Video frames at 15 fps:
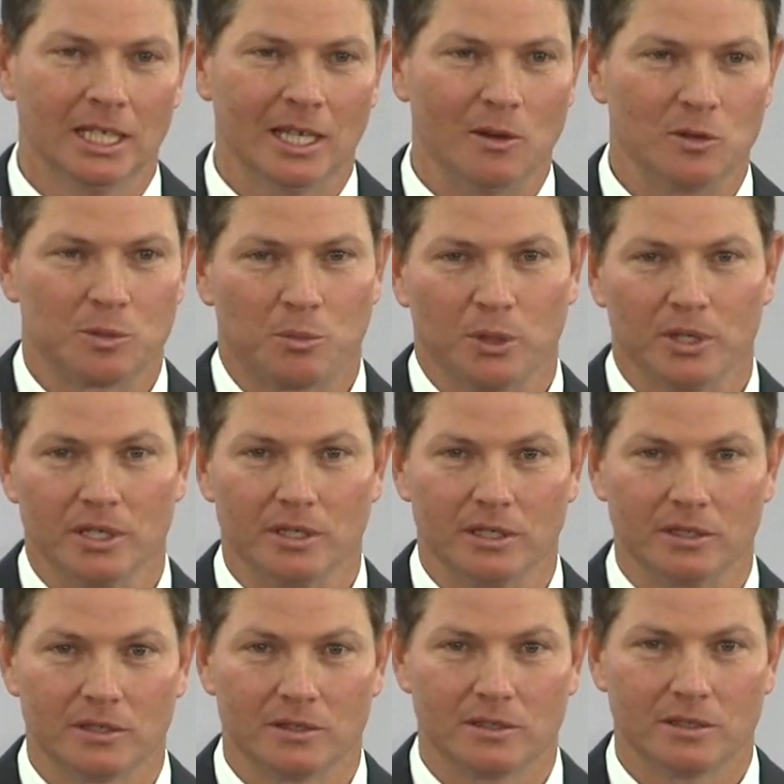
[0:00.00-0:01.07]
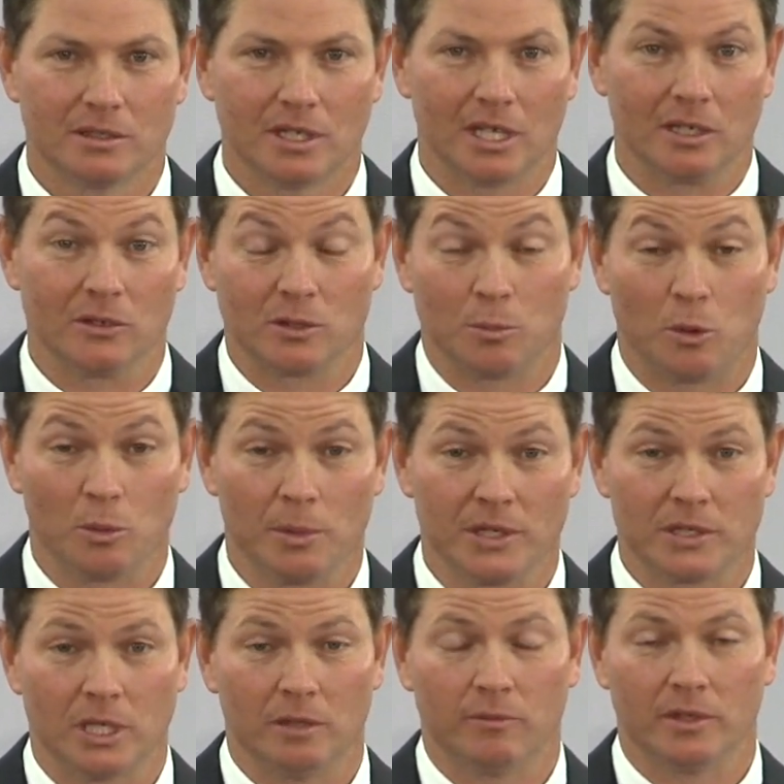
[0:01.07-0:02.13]
I was pretty had to support
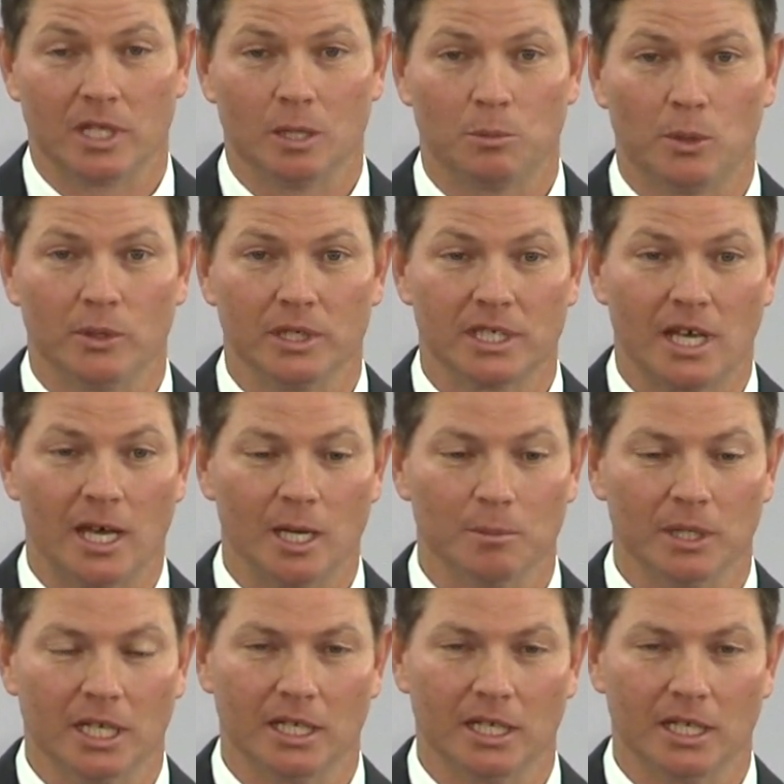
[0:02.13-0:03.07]
myself at that point in time.